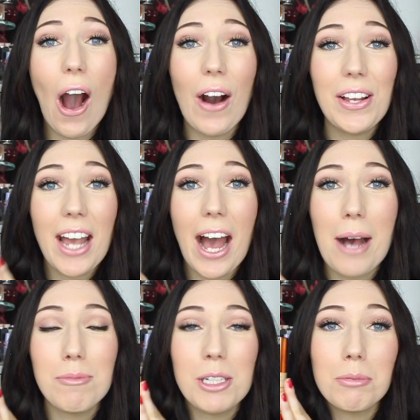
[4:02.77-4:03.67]
I
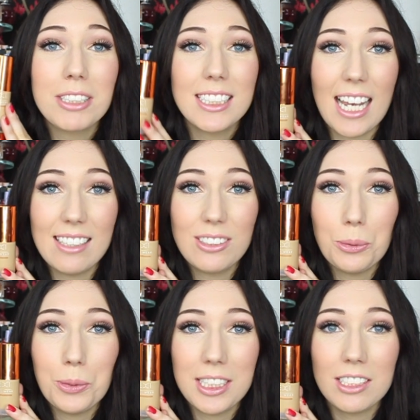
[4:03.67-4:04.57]
am obsessed
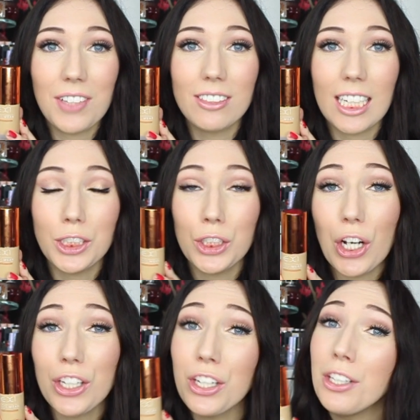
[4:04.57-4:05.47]
with this foundation.
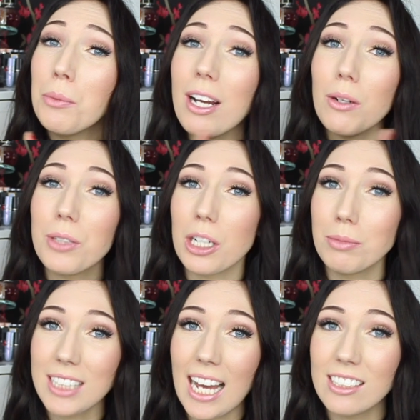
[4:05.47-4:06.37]
I can only wear it when
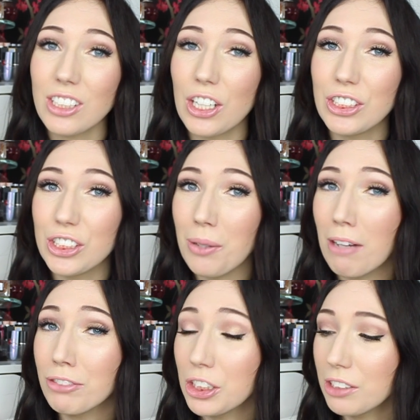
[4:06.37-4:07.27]
I'm tanned. I do
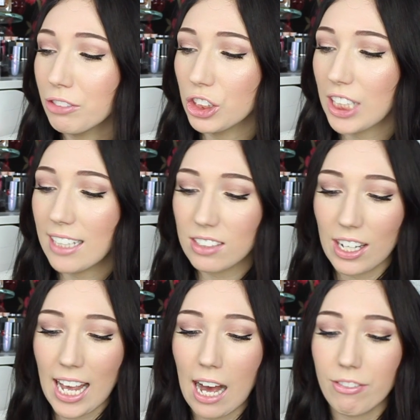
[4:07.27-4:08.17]
have two different shades.
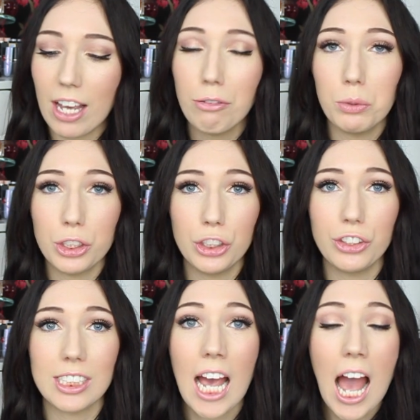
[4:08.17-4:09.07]
I have
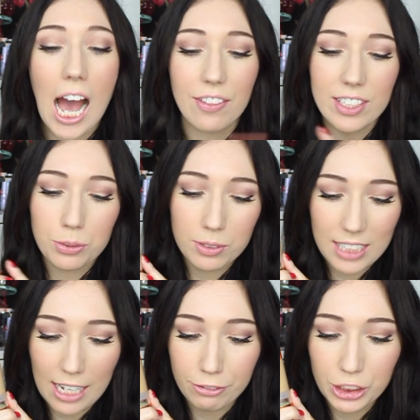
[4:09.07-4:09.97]
F100 and this
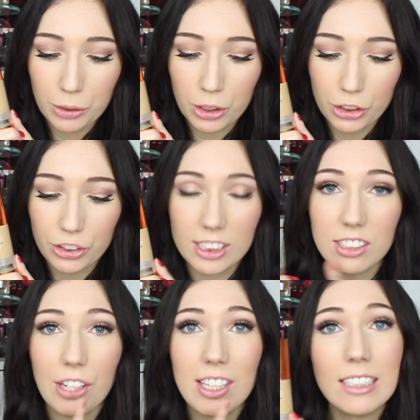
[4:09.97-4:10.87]
one's F200.
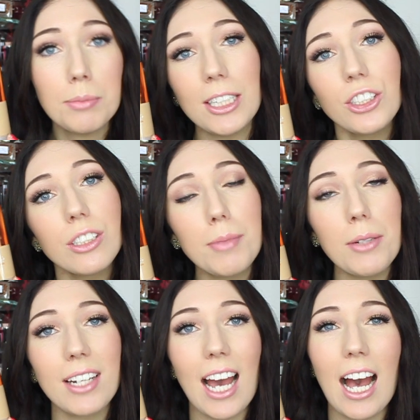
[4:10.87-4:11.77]
So this matches me
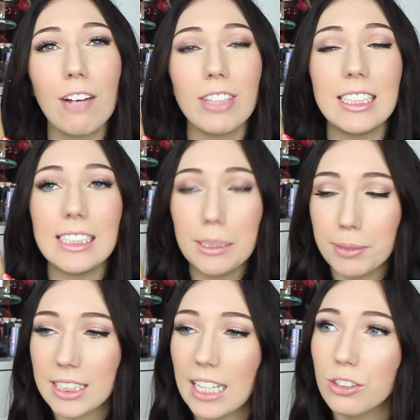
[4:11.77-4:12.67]
when I have a
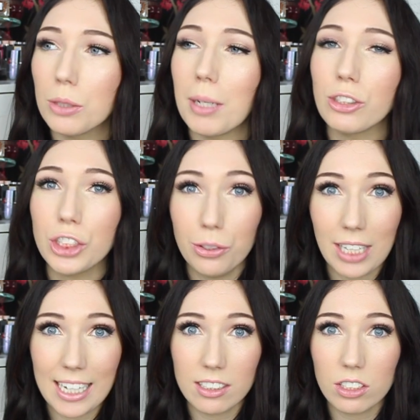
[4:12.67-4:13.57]
deeper tan, so about two
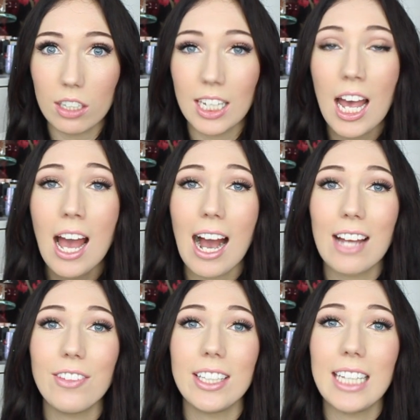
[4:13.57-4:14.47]
layers on.
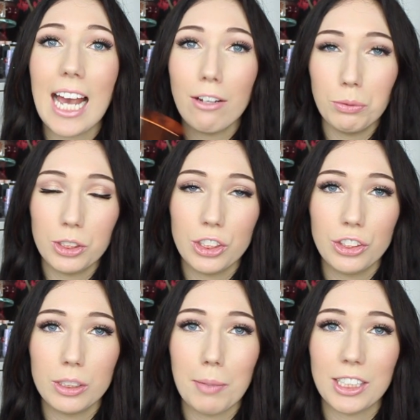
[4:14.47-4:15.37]
And then the
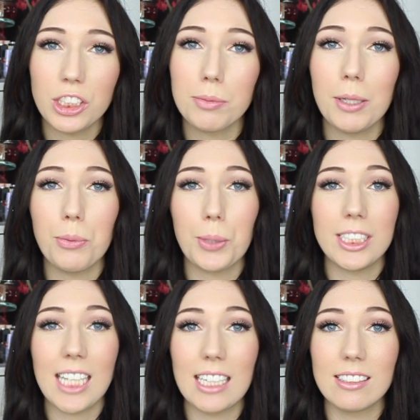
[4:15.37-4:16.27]
F100 matches me when my
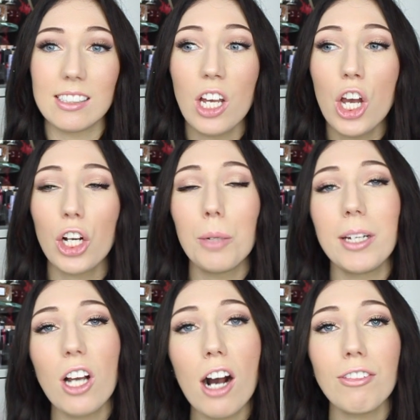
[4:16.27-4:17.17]
tan's
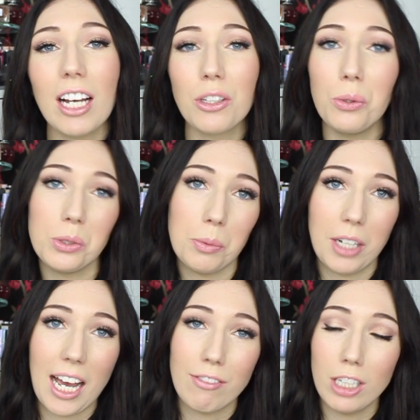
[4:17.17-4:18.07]
coming off and also
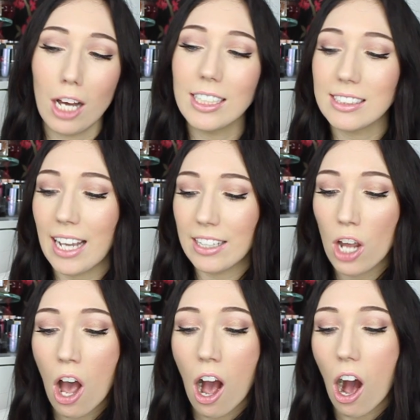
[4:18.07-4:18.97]
when I have a light tan.
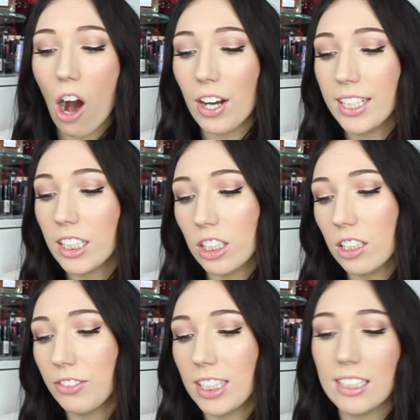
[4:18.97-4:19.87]
I
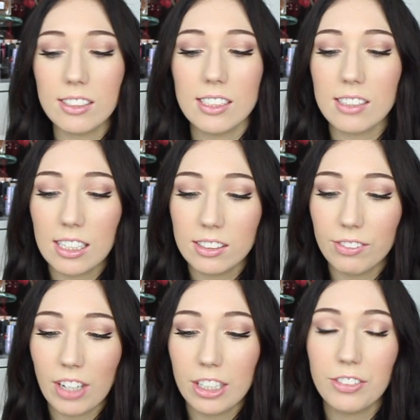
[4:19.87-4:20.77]
love these. These last a
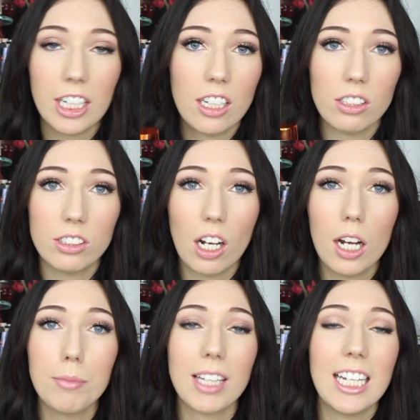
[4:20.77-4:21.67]
very long
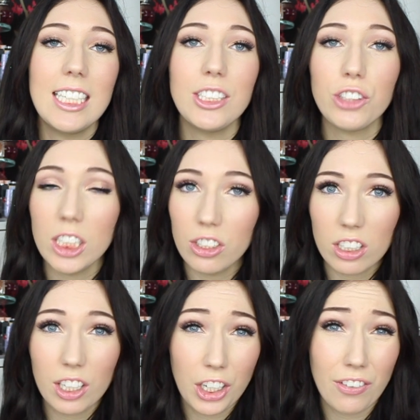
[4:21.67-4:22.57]
time. They literally look
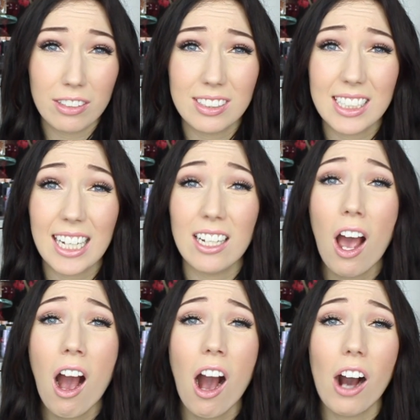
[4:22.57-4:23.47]
like your own skin.
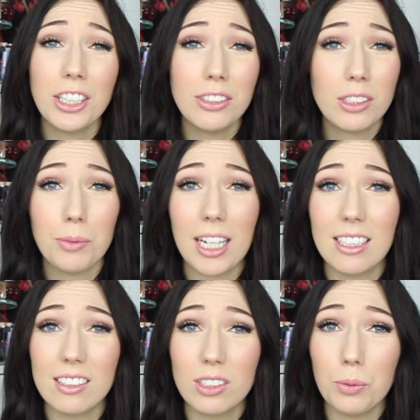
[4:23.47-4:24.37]
I used to wear
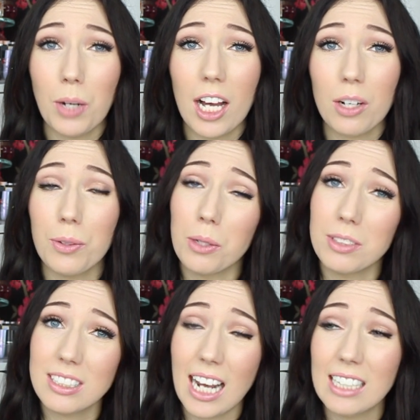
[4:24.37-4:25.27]
this to work when I
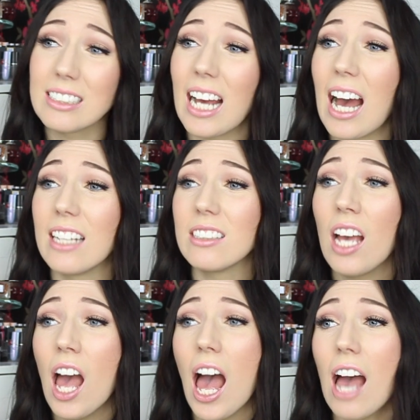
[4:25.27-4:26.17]
was tanned and
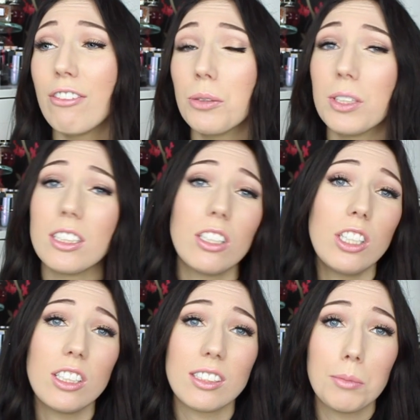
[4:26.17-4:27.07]
everyone
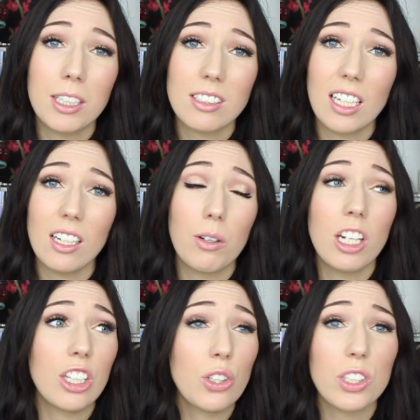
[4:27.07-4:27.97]
looked at my skin. They were
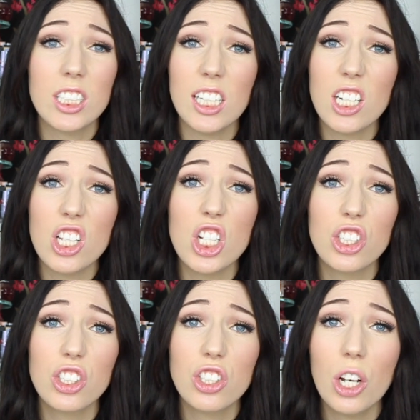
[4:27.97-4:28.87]
like, your skin
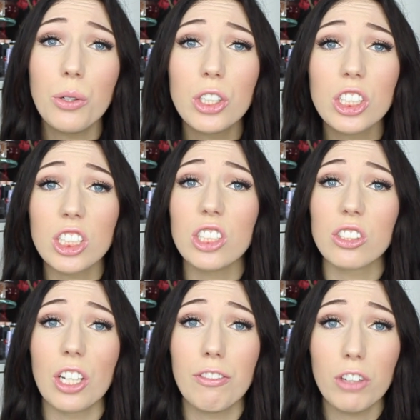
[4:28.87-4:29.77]
looks so good. It
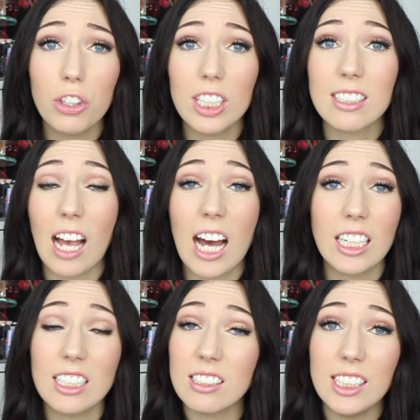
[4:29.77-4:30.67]
looks so flawless.
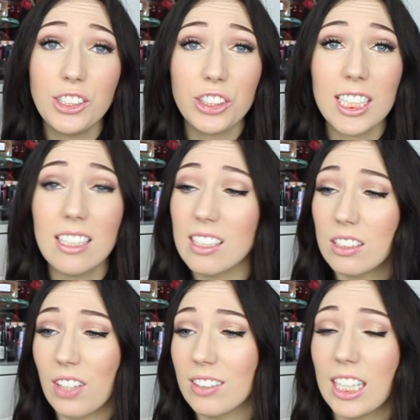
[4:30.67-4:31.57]
And it's literally
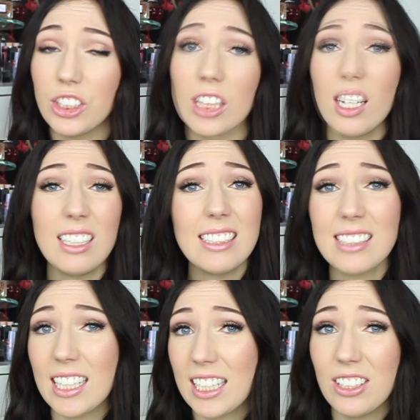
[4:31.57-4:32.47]
this foundation. Like I
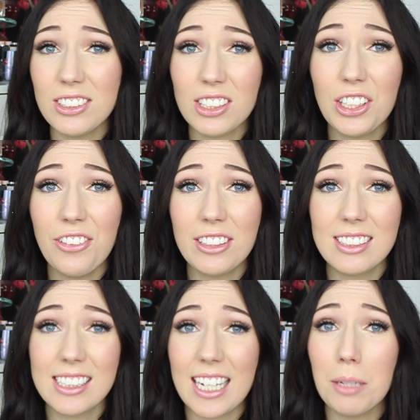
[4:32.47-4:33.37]
said, it looks like your own
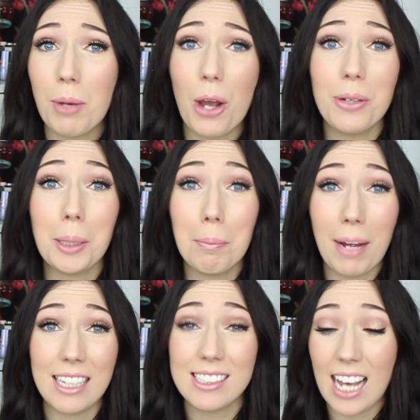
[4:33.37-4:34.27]
skin but only
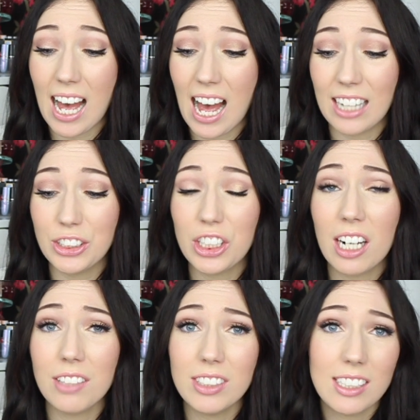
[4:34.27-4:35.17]
better, and you
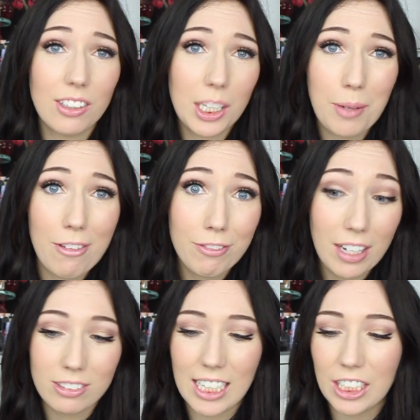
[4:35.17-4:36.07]
can't even tell that you're wearing
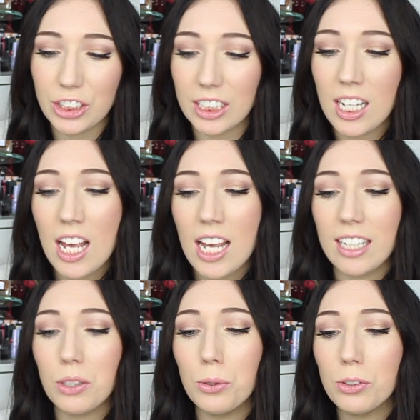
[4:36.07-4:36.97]
foundation.
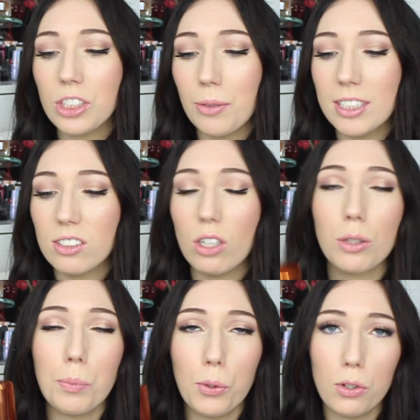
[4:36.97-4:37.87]
It also is
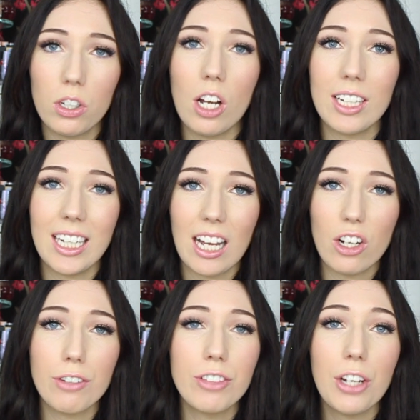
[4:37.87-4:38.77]
non-pore clogging,
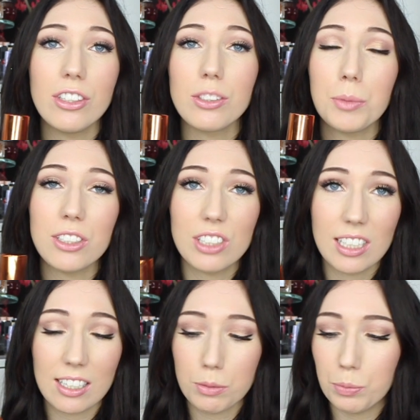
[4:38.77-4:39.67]
and I've noticed that my
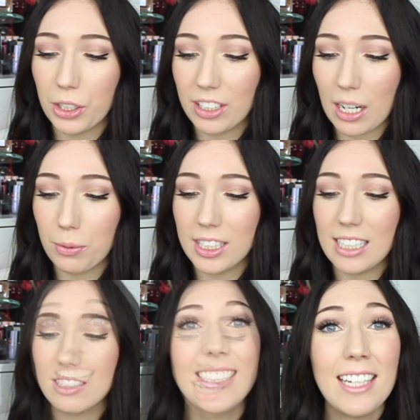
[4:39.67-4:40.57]
skin hasn't broken out with this.